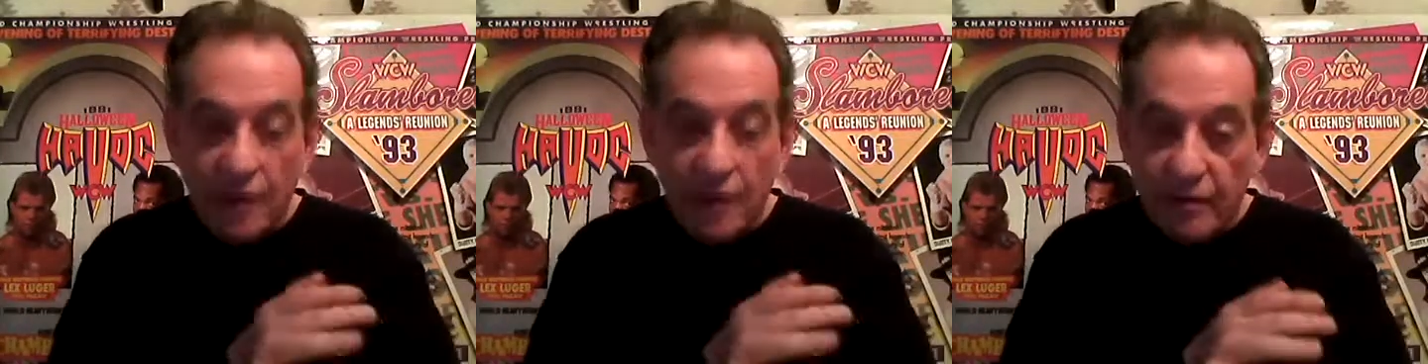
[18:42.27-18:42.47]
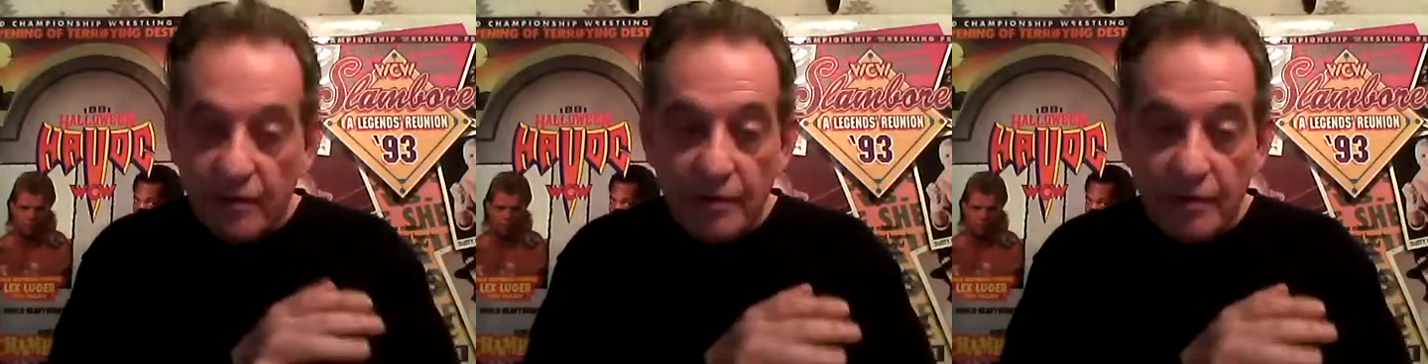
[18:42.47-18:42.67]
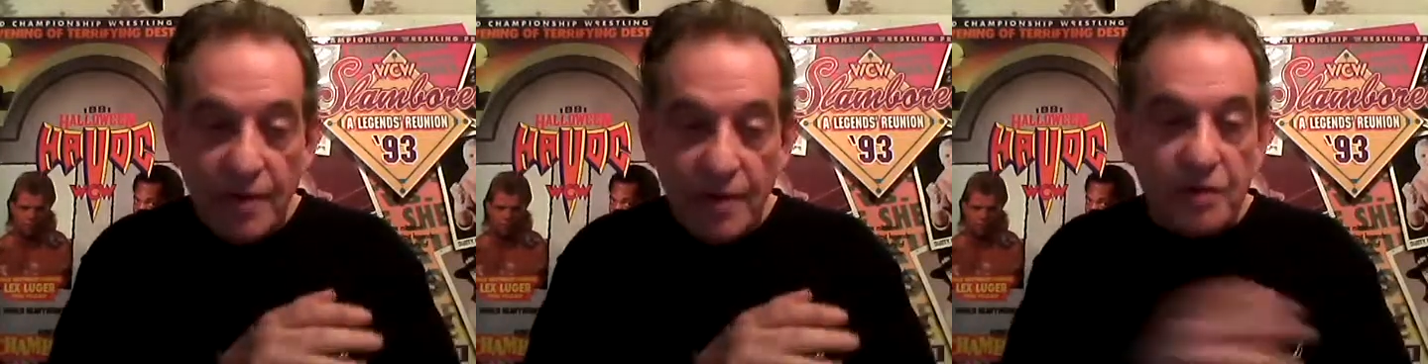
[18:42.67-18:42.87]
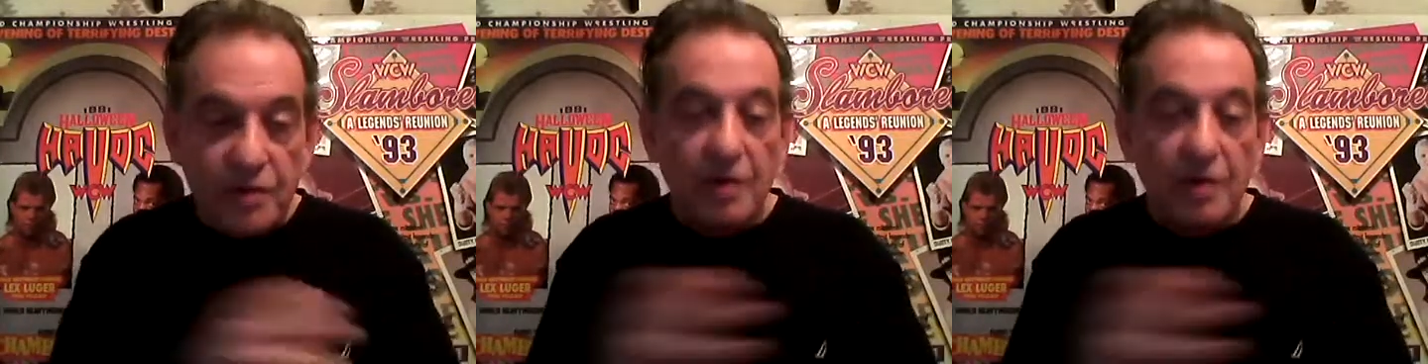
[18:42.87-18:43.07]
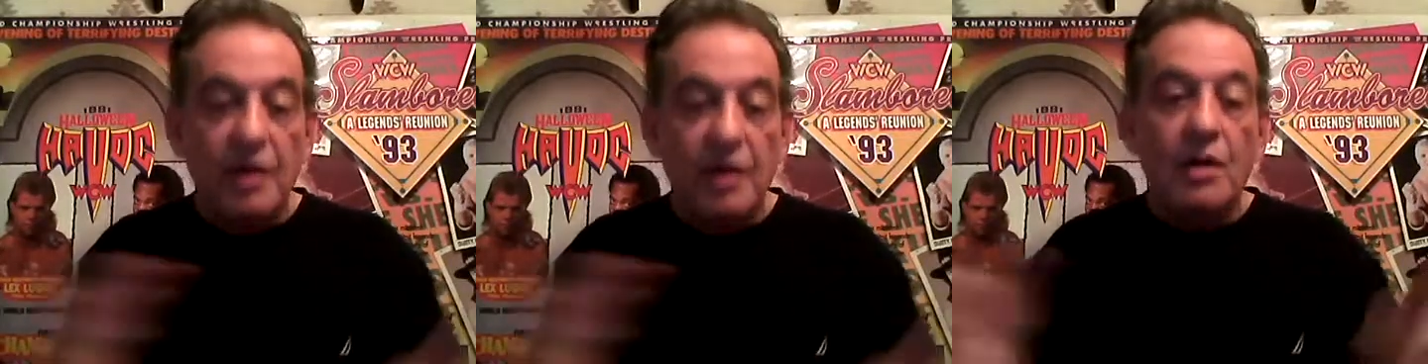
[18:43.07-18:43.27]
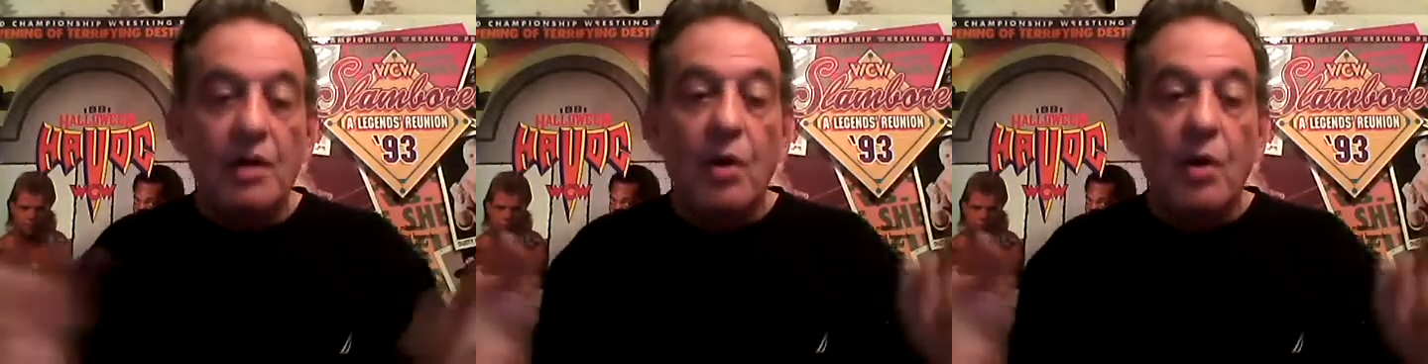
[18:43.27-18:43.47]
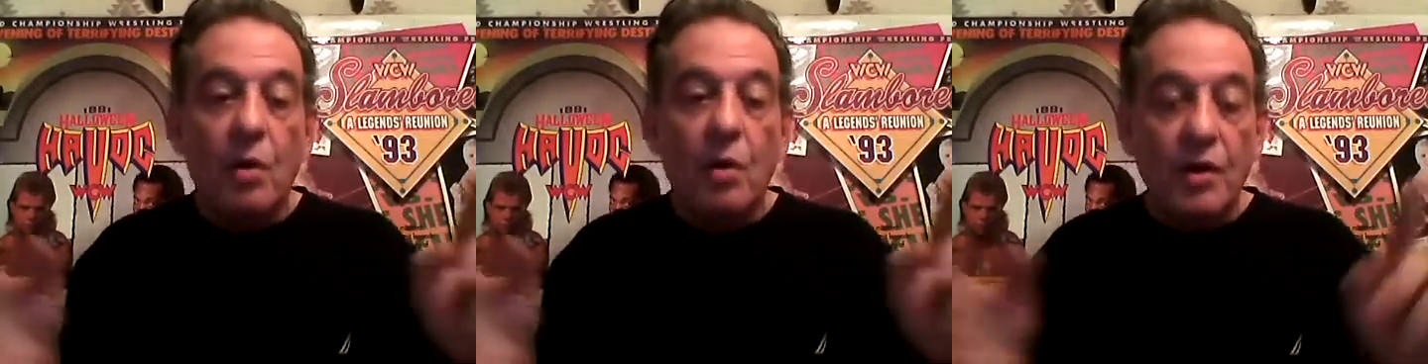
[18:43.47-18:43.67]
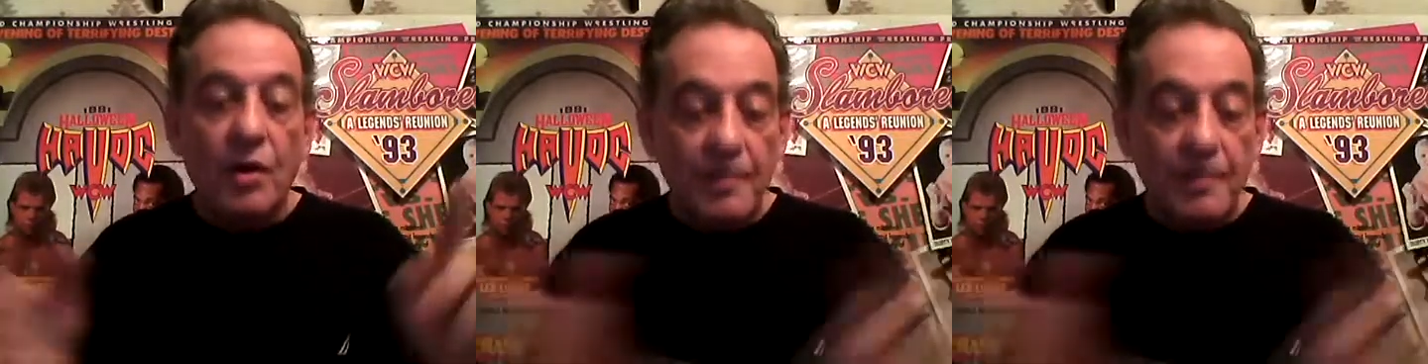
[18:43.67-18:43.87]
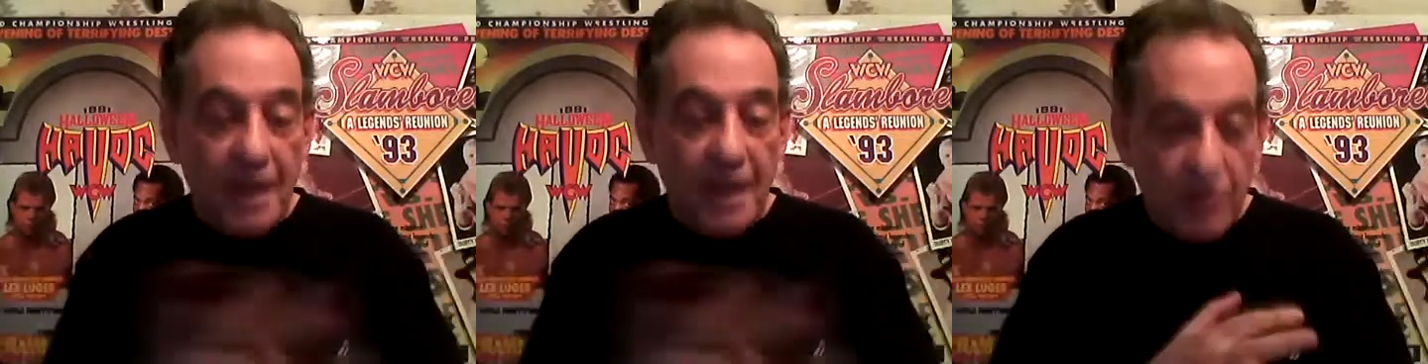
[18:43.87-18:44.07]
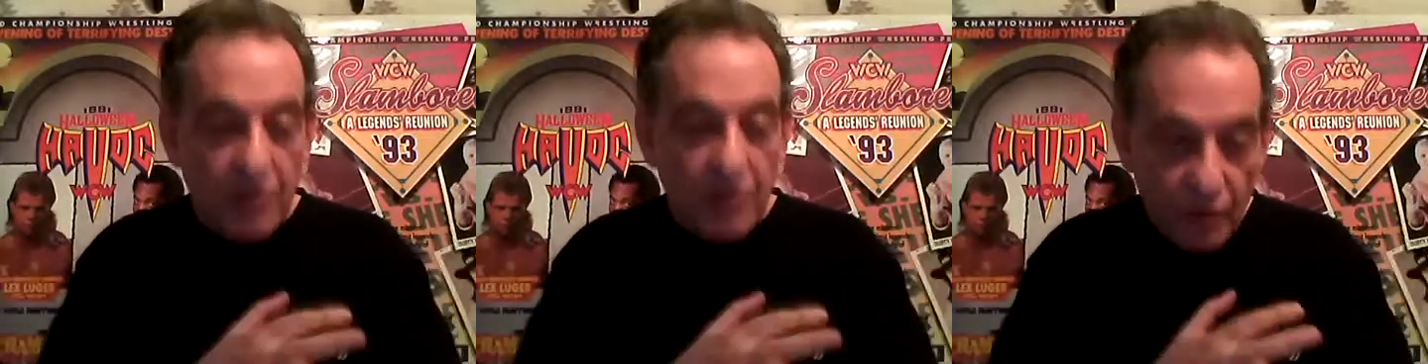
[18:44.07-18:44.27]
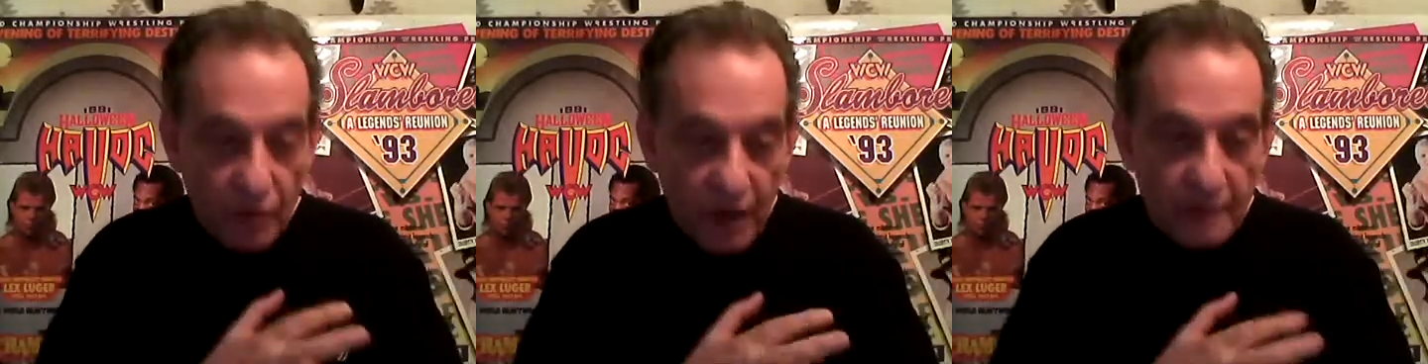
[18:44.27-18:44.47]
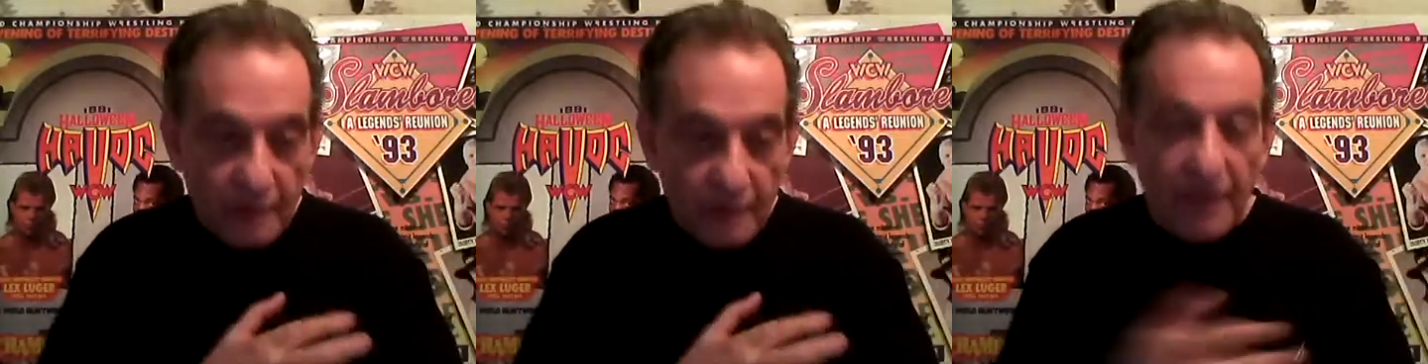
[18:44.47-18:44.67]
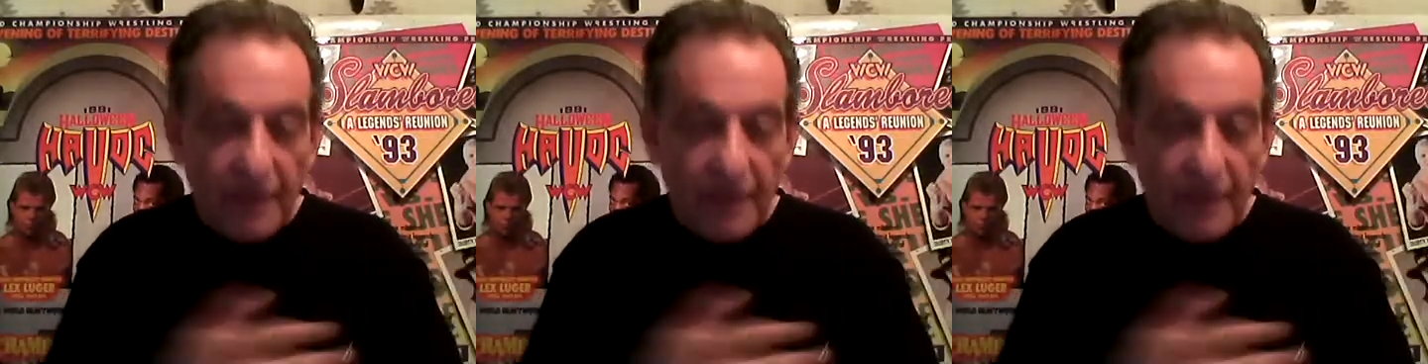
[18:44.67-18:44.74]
general admission or the meet and greet.